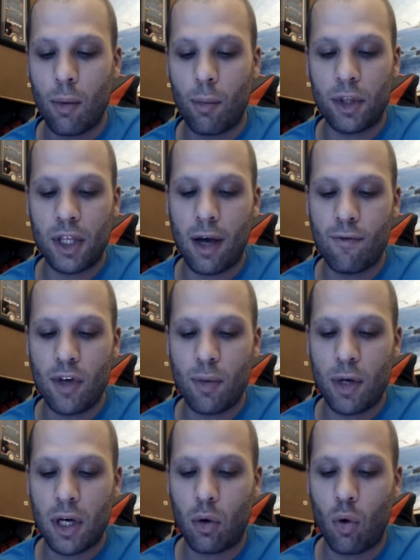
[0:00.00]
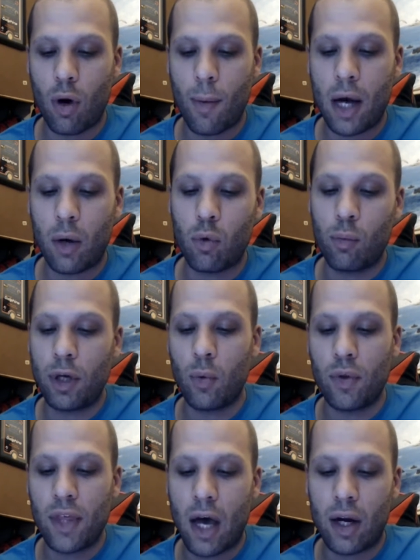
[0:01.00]
but the MVP quarterback will be
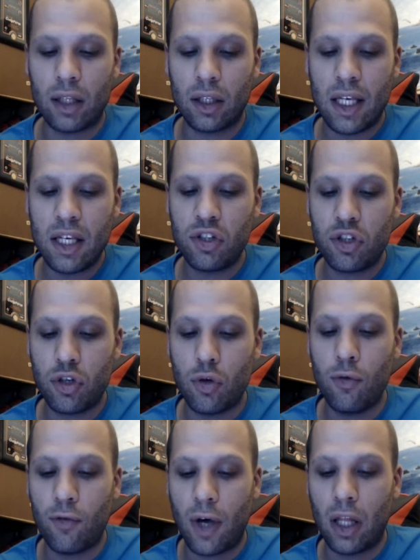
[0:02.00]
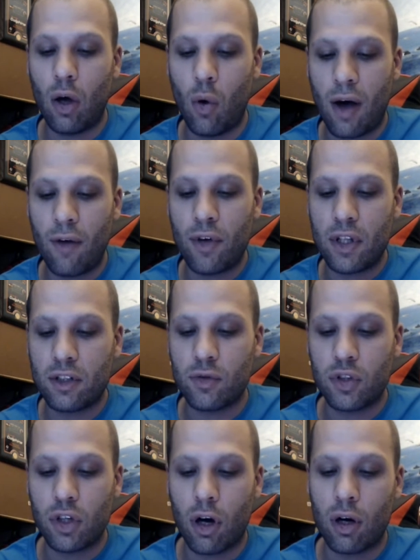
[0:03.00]
without at least two fellow offensive
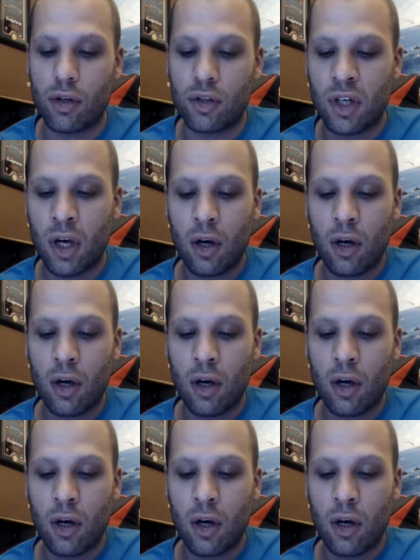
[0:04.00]
starters